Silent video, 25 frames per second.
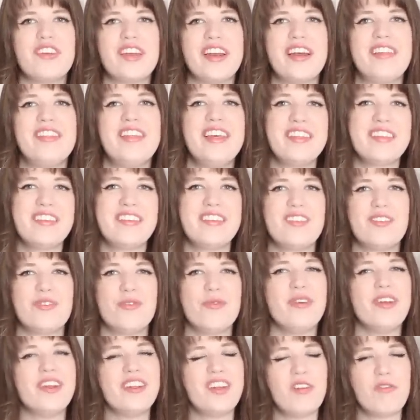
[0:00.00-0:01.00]
And I think this is
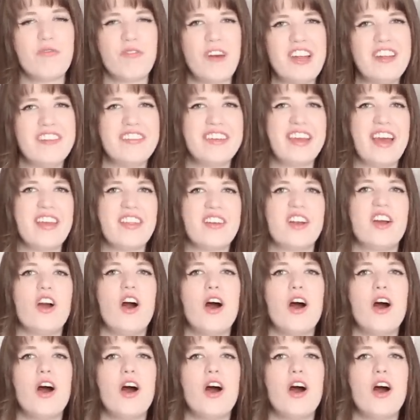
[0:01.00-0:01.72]
really fun together.